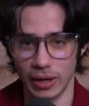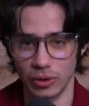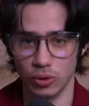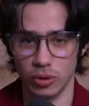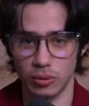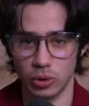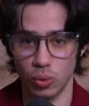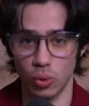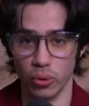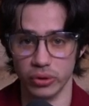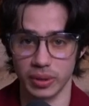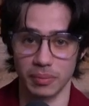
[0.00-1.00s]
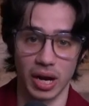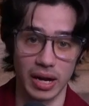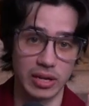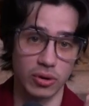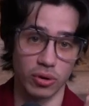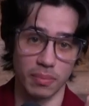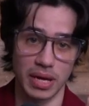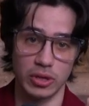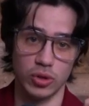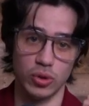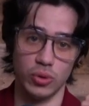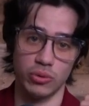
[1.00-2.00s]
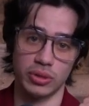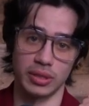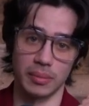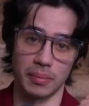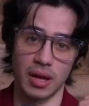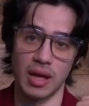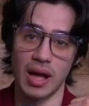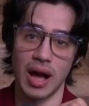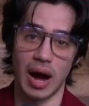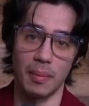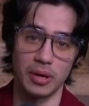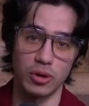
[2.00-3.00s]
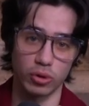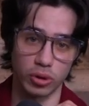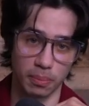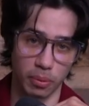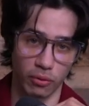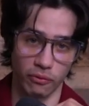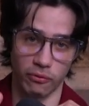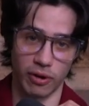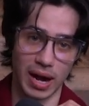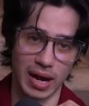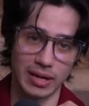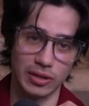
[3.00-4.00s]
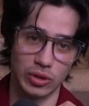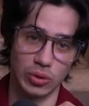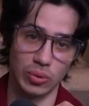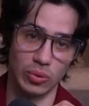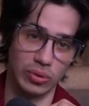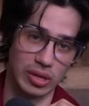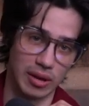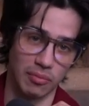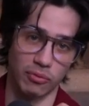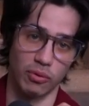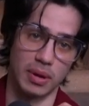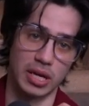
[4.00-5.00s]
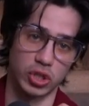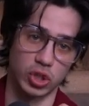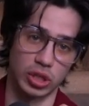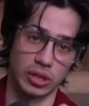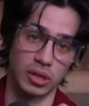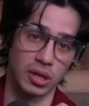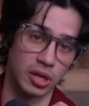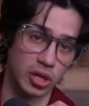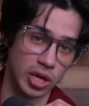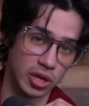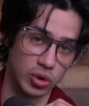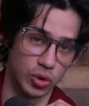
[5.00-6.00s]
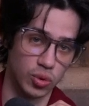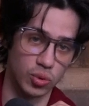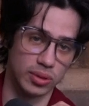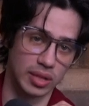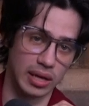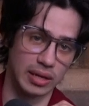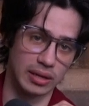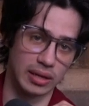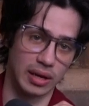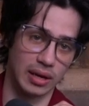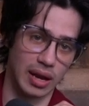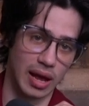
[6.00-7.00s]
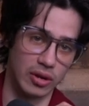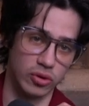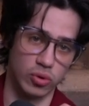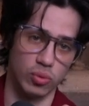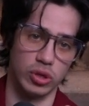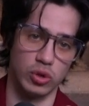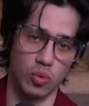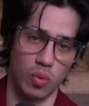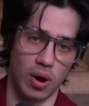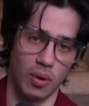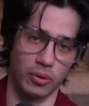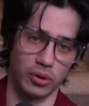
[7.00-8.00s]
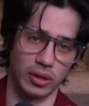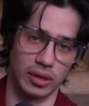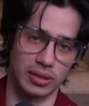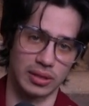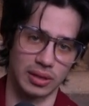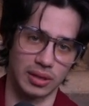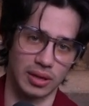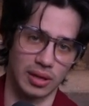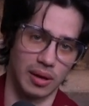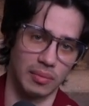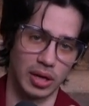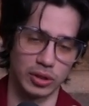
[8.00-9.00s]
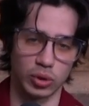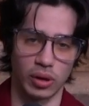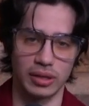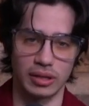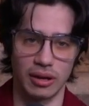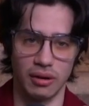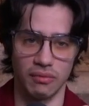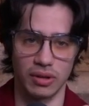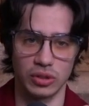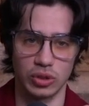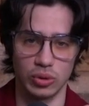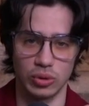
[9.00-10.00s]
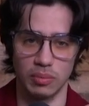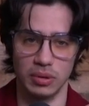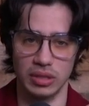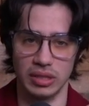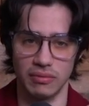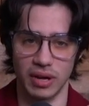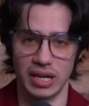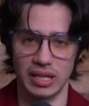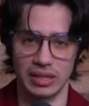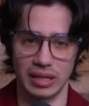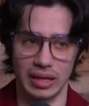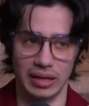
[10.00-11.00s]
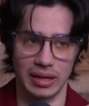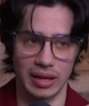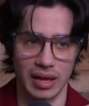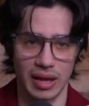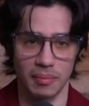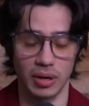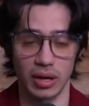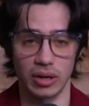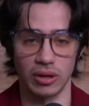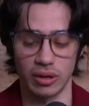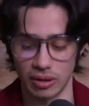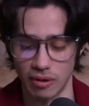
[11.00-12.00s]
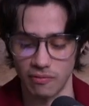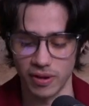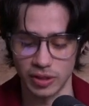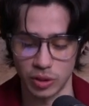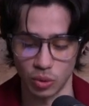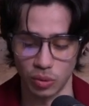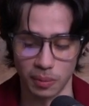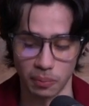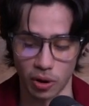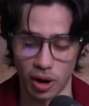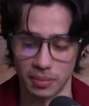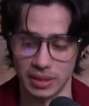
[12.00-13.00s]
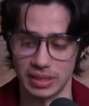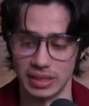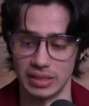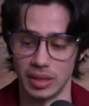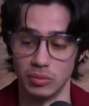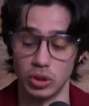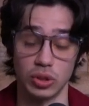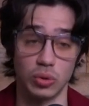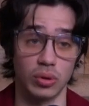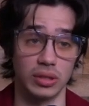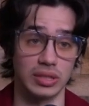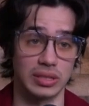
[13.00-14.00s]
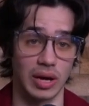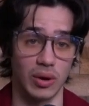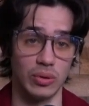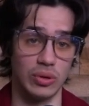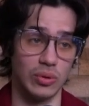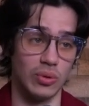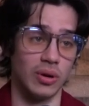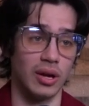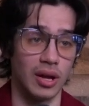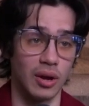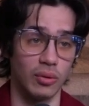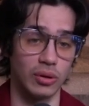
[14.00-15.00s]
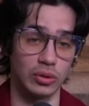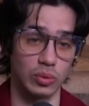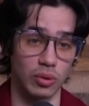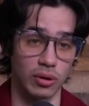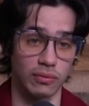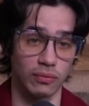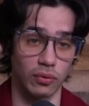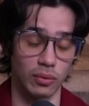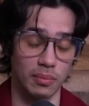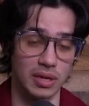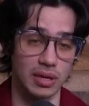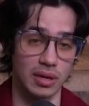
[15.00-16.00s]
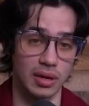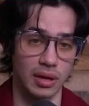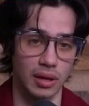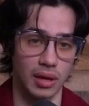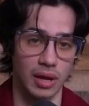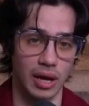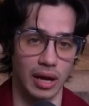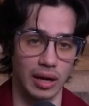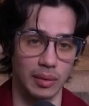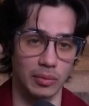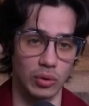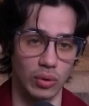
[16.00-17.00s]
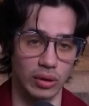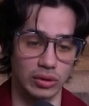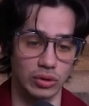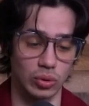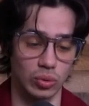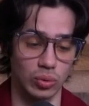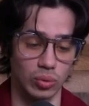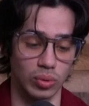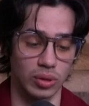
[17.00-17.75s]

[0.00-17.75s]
you the tools. I'm not here to make you use them. I'm here to provide you the information. You take it and do what you want with it. I'm not trying to convince you to believe anything. I'm not going to convince you with promises. I'm just going to tell you what has worked for me, and I'm going to